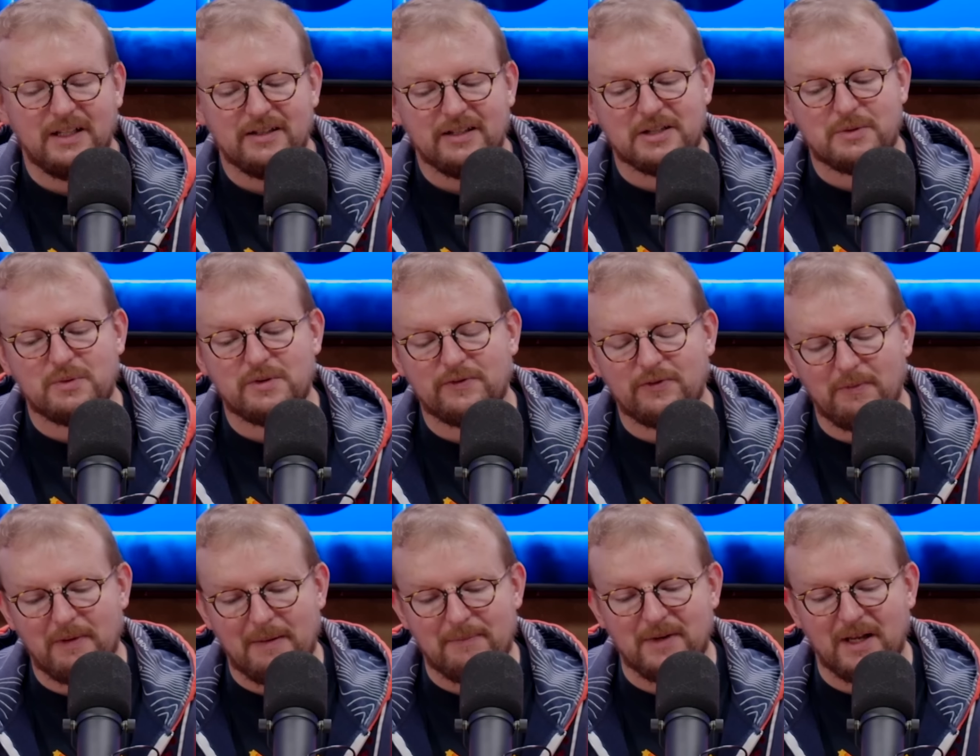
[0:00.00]
This one's
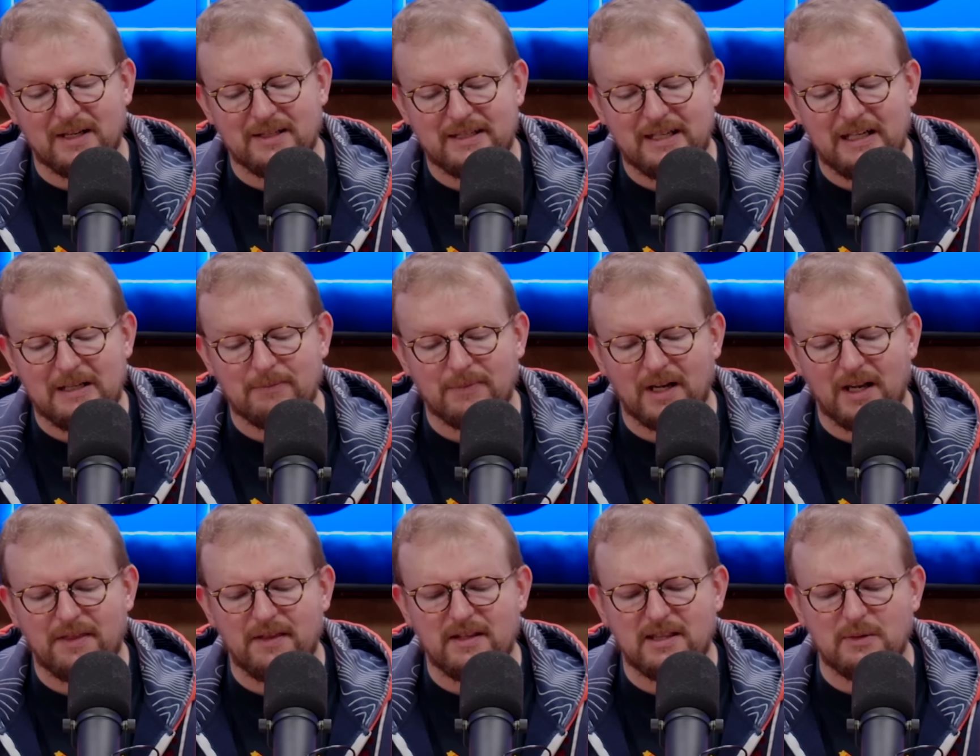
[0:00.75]
from M19,
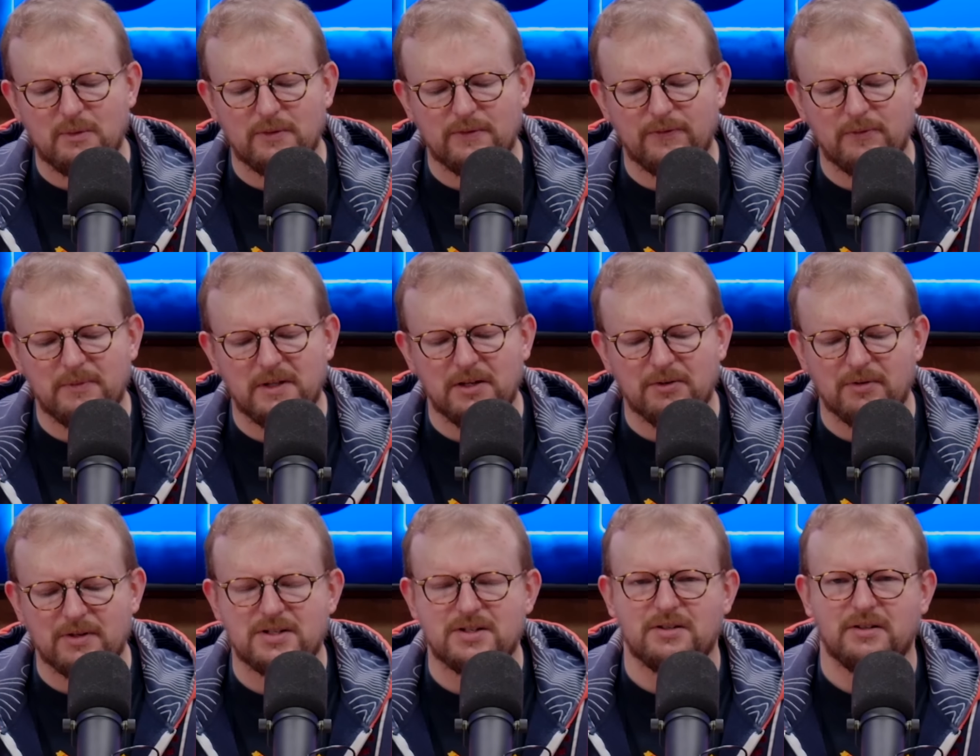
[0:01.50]
but I think they were from the
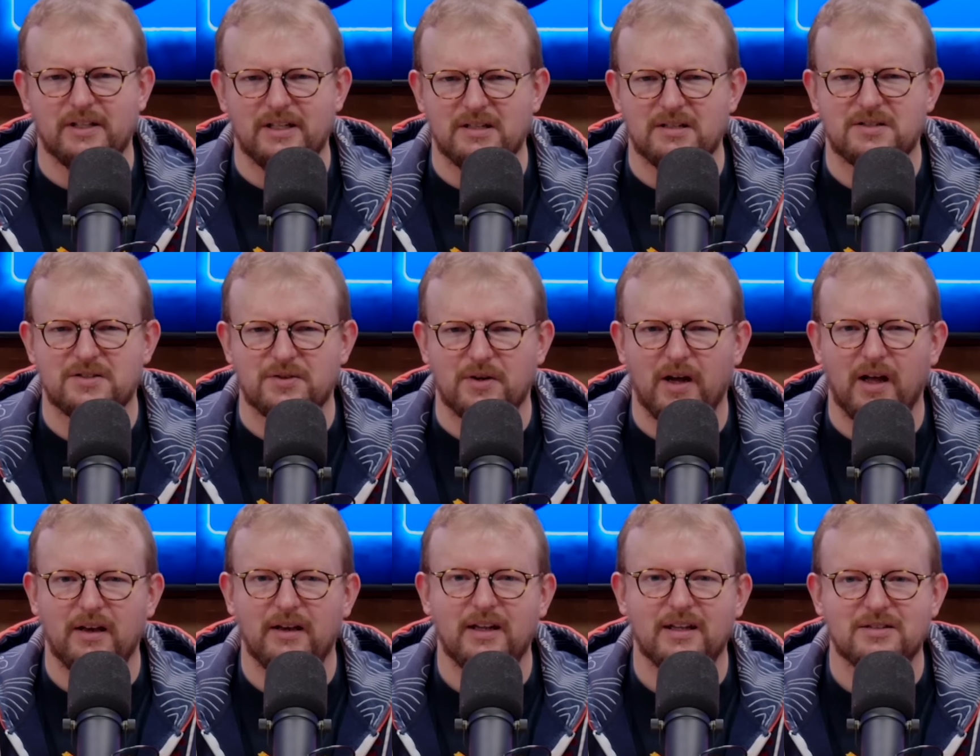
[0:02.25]
original
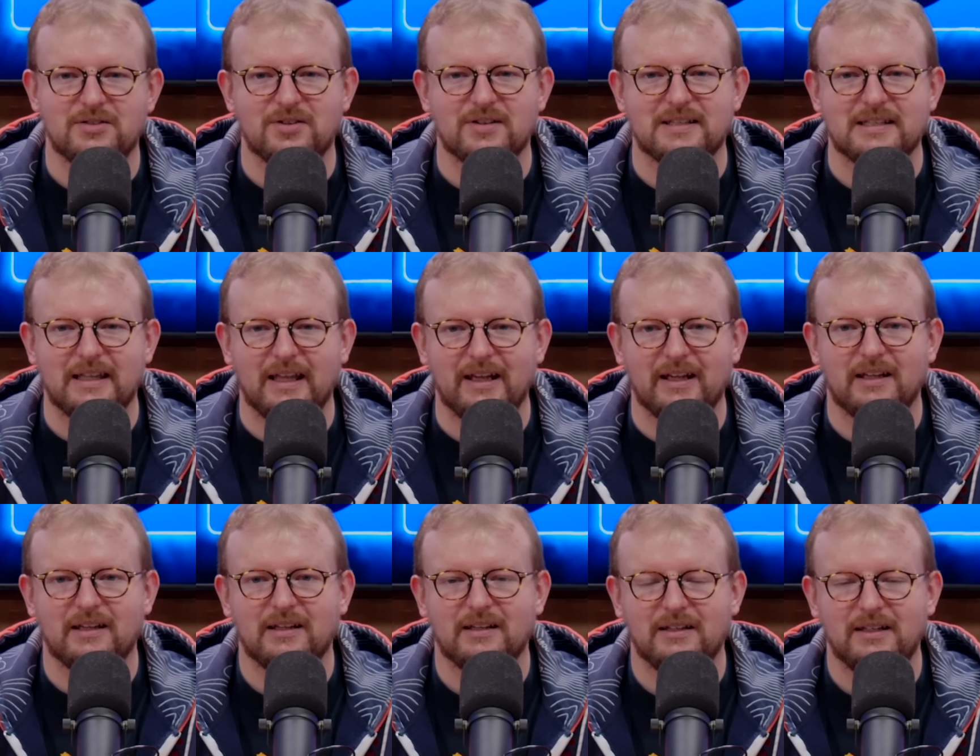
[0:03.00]
Innistrad as just
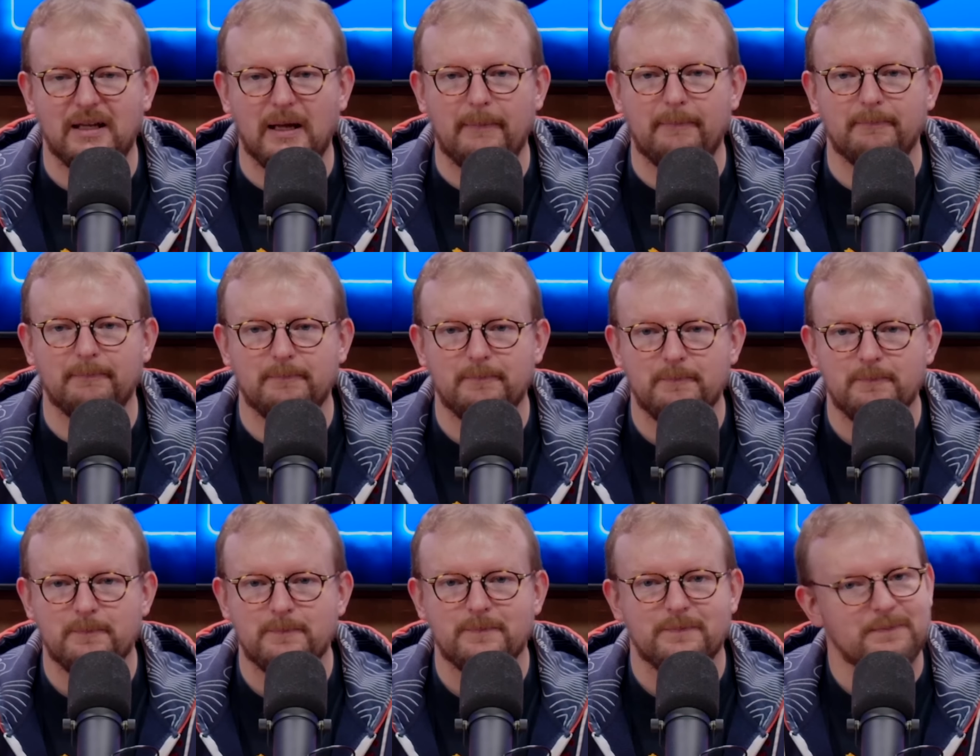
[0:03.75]
like, yep,
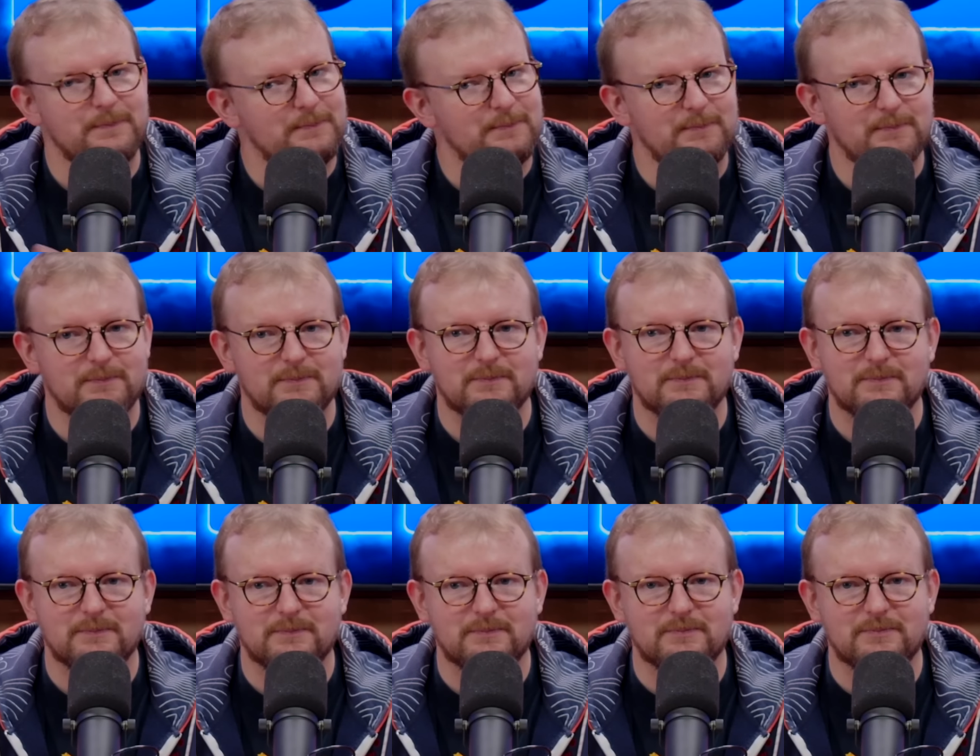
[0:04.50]

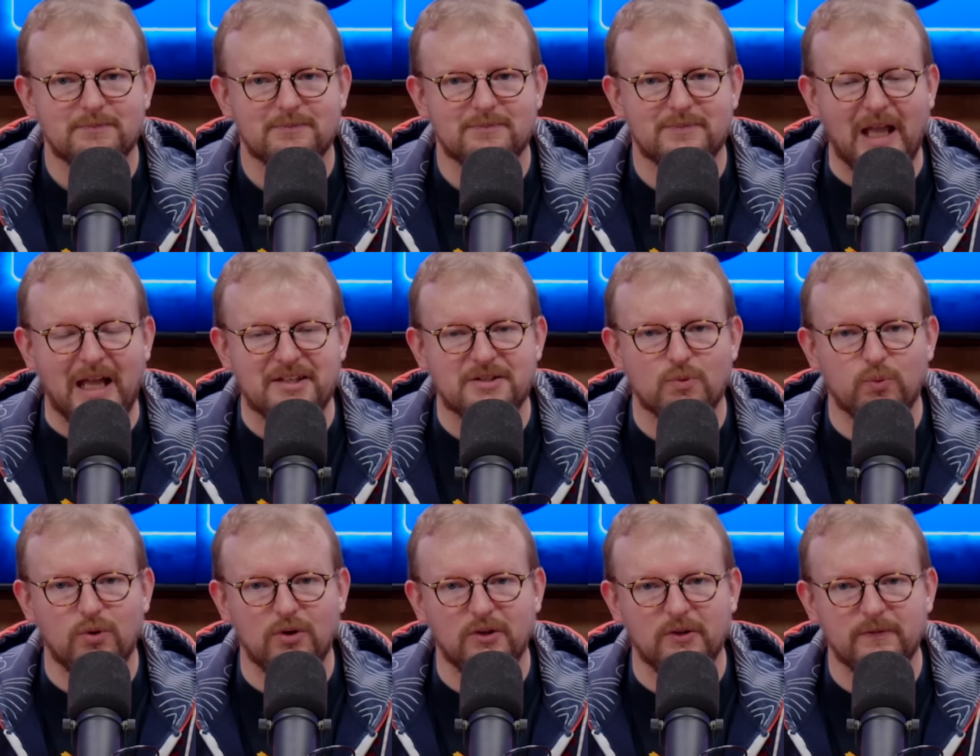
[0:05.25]

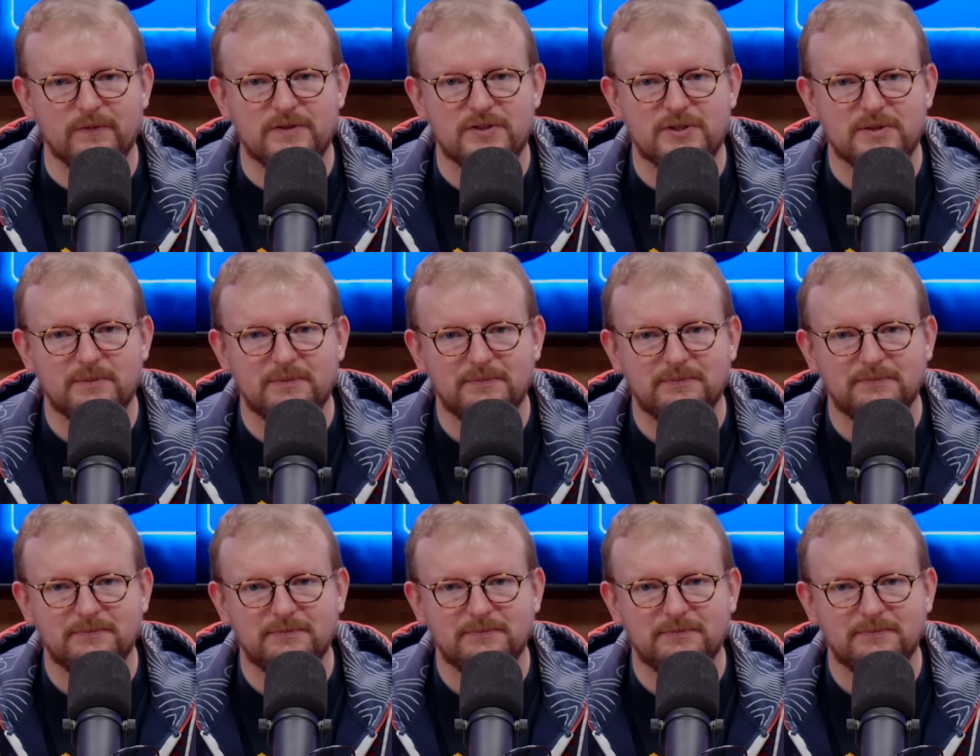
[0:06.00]
that's wolves.